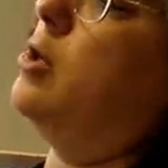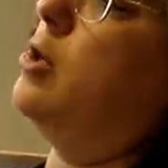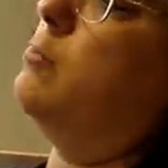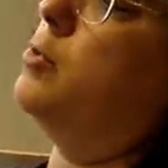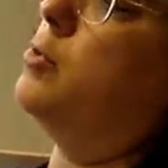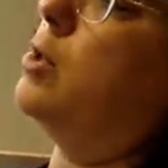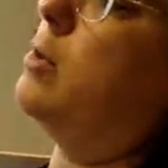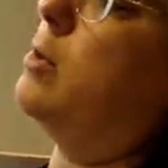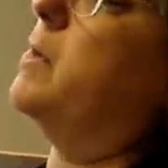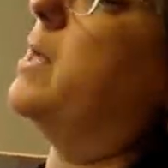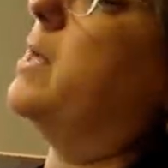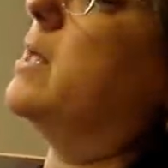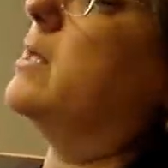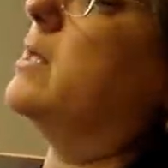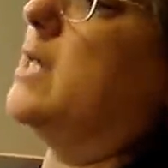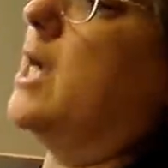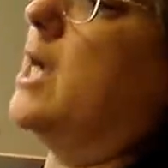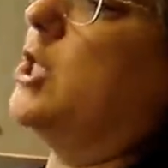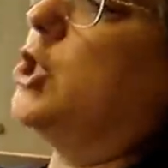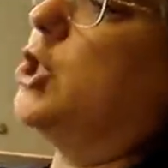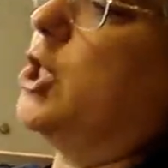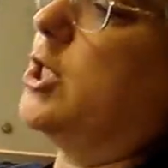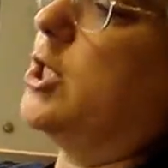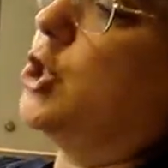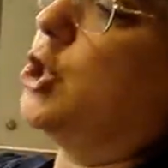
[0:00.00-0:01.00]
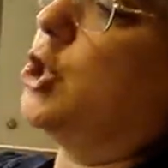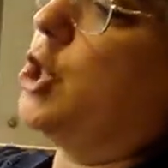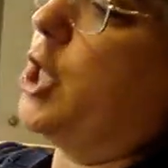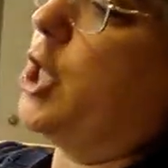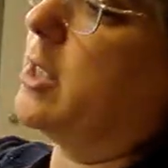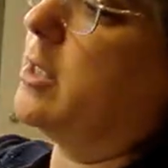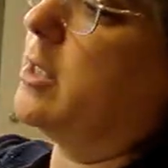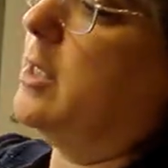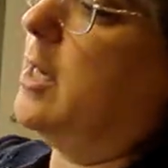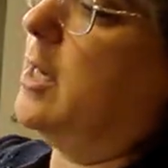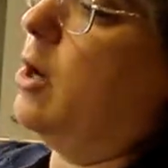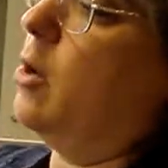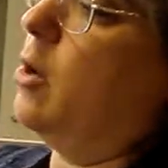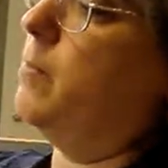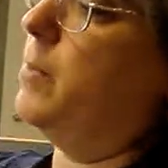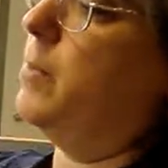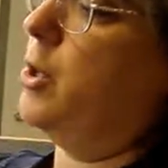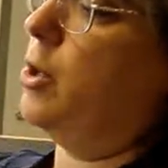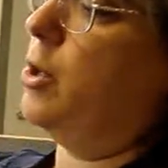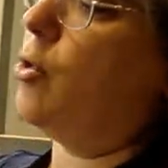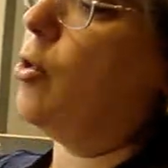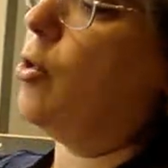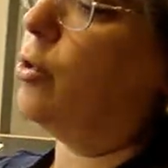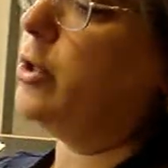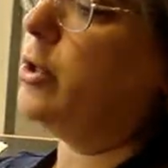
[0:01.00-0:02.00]
new book because I just checked it out, but
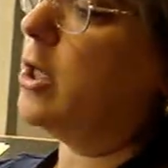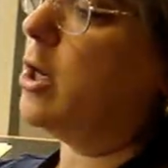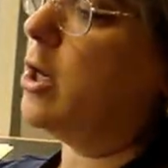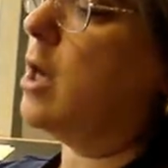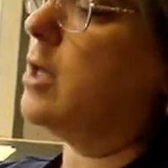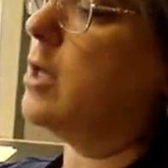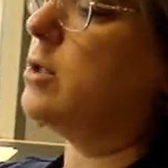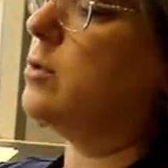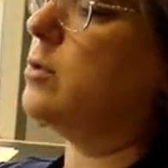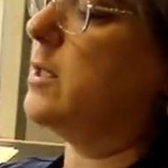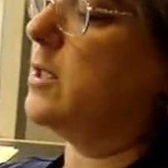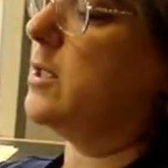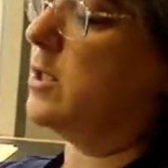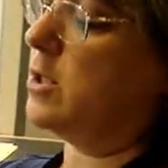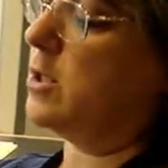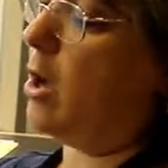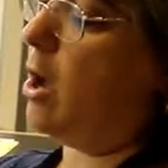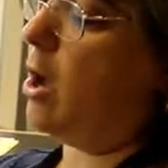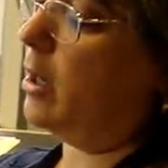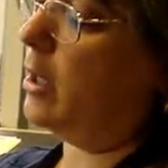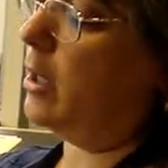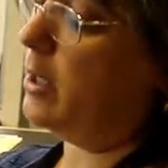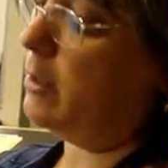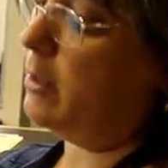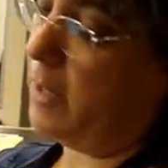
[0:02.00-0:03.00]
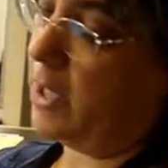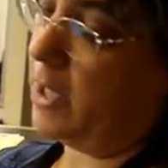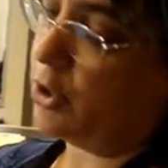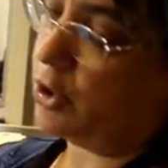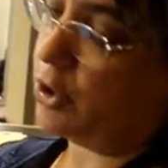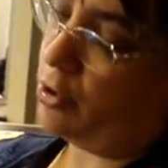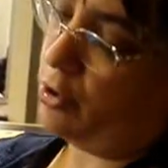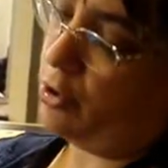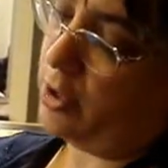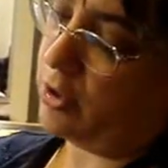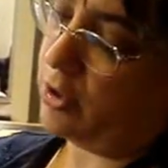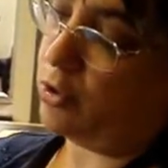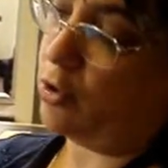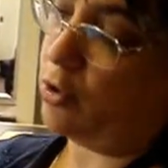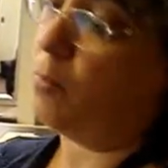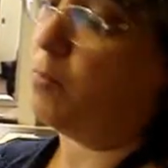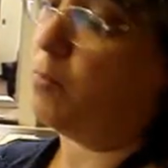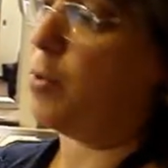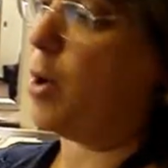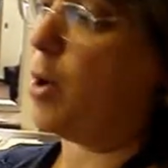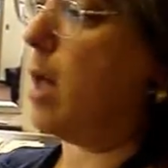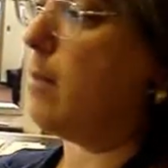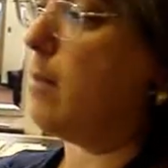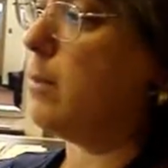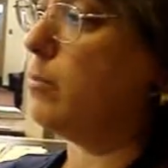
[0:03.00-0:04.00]
you're holding on to it solid, make sure there's no
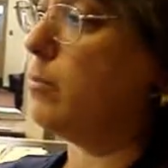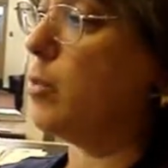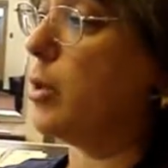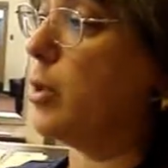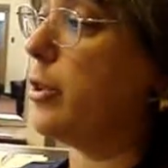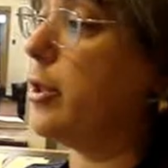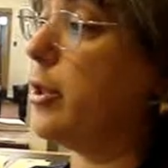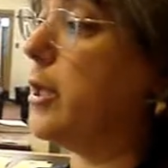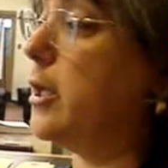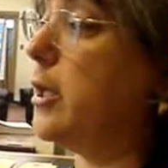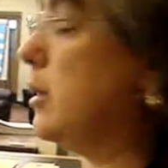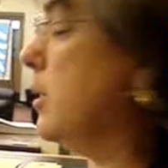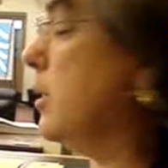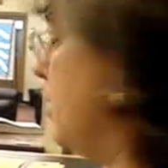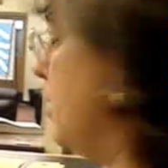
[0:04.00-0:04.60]
problem with it,